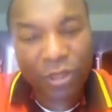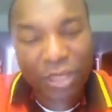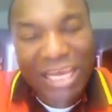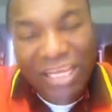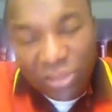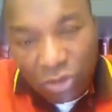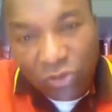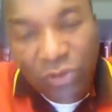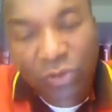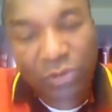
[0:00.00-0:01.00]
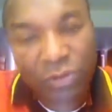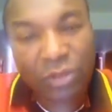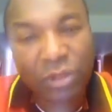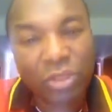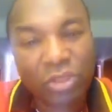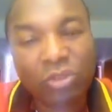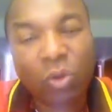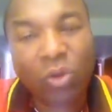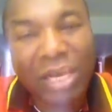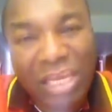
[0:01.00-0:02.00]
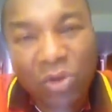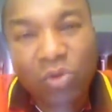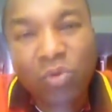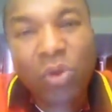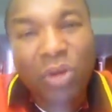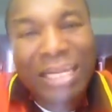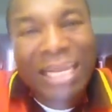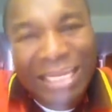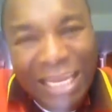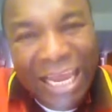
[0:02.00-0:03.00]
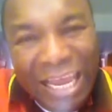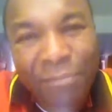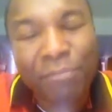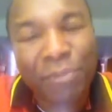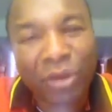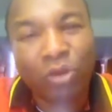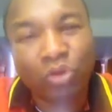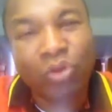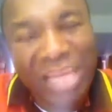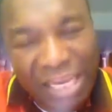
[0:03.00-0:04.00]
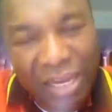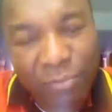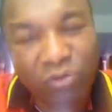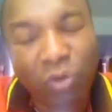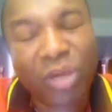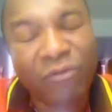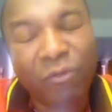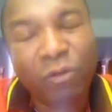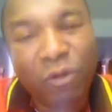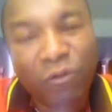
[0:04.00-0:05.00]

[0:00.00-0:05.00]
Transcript: He is your source. So you need him because you need him to even